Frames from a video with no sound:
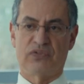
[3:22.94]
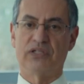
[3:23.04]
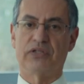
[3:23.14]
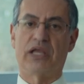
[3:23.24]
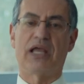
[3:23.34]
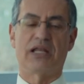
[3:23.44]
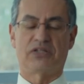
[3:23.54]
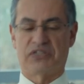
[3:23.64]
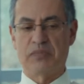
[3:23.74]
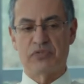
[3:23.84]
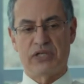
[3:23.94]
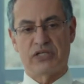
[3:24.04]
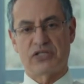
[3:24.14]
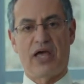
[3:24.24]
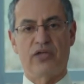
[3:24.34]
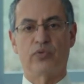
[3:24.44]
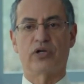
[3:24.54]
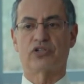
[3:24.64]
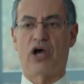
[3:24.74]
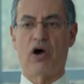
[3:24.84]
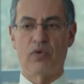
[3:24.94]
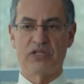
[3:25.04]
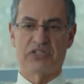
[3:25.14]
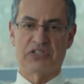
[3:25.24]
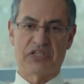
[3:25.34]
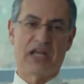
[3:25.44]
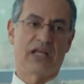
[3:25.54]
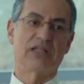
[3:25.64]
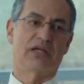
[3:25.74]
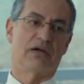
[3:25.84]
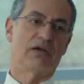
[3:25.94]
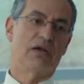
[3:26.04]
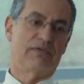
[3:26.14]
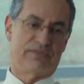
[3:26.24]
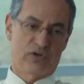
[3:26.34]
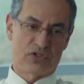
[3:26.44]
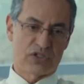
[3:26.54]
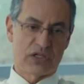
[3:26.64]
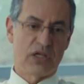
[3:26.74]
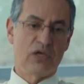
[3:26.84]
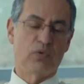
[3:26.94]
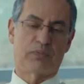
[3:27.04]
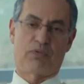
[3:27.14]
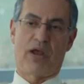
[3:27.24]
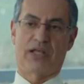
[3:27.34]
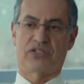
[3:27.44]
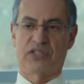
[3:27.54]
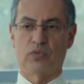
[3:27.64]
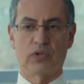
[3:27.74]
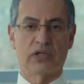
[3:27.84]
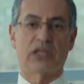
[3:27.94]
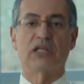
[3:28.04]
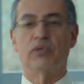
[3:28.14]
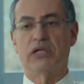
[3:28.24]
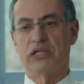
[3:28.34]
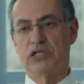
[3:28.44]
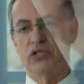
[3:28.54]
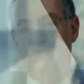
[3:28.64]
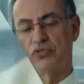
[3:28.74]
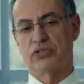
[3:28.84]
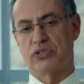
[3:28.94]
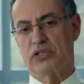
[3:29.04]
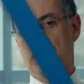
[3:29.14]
field, and it seems like SolidWorks always is getting there. First, with products that work and that we can use.